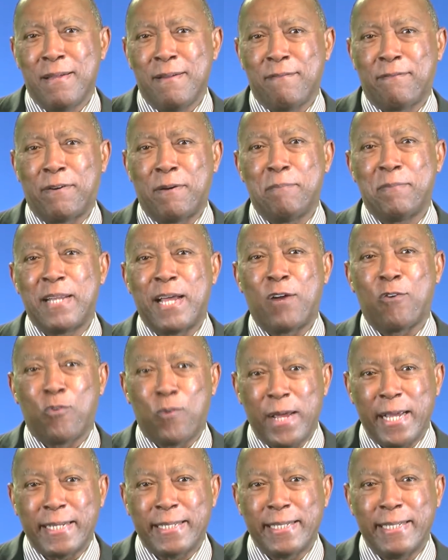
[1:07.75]
From
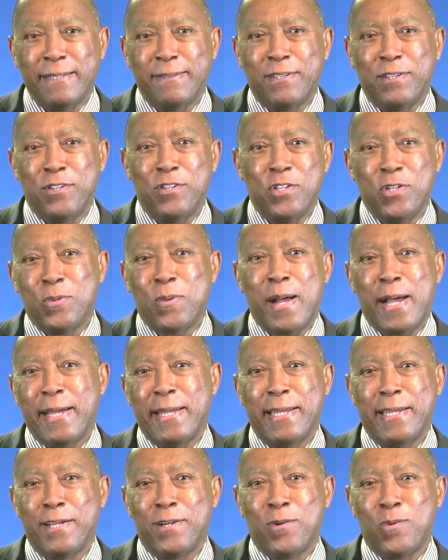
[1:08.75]
directing the
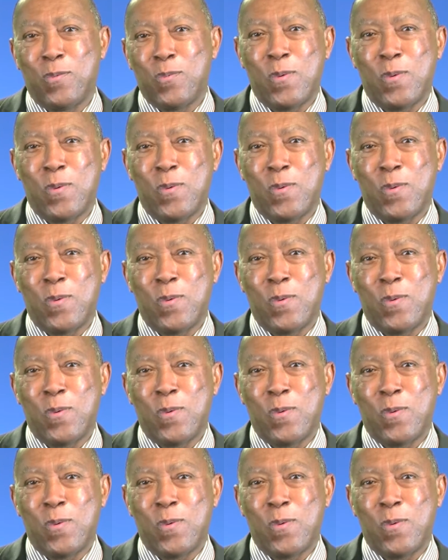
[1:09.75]
UIL